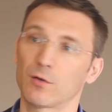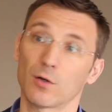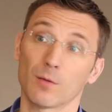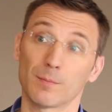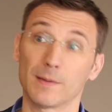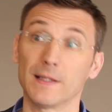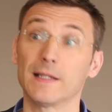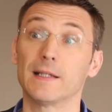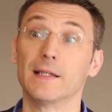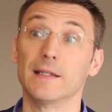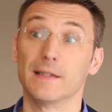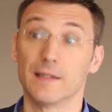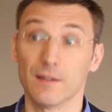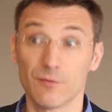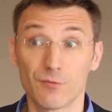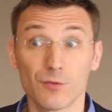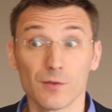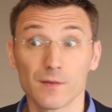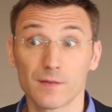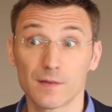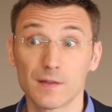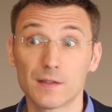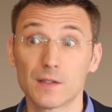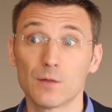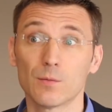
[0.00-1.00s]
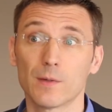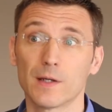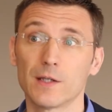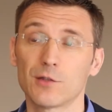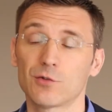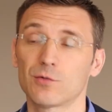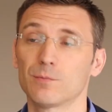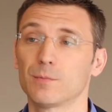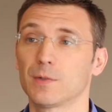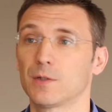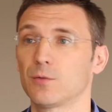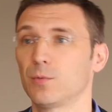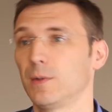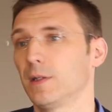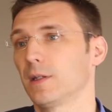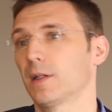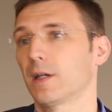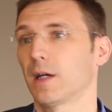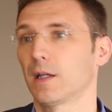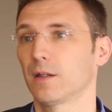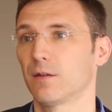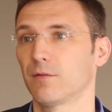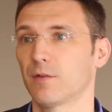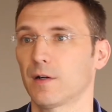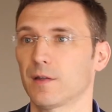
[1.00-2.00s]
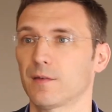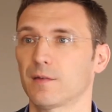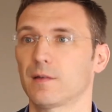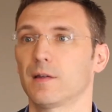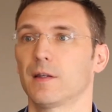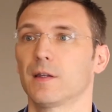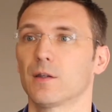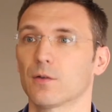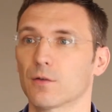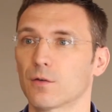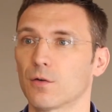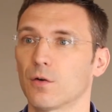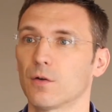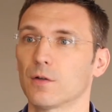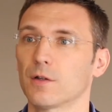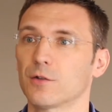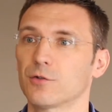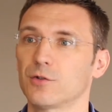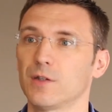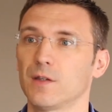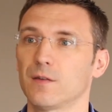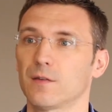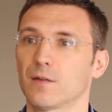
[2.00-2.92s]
completely different situation between cardiovascular and oncology,